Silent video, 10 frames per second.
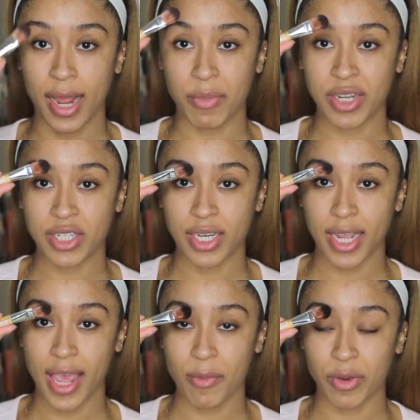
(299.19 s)
I mentioned
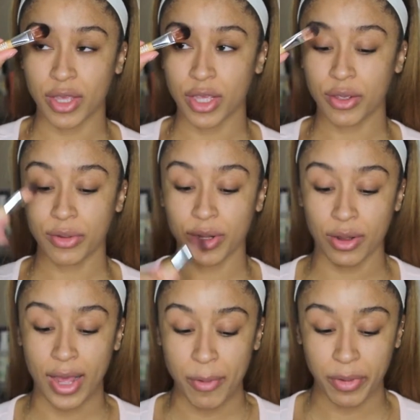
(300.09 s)
it came with a cute
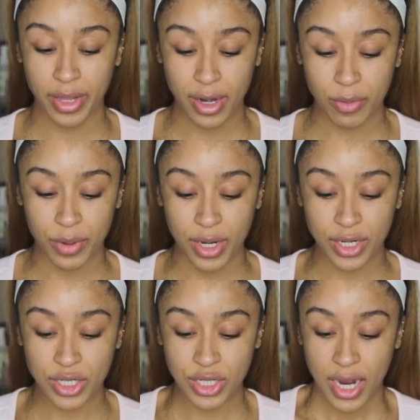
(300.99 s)
little applicator
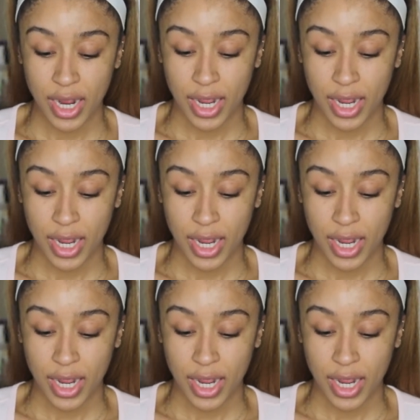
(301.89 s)
brush,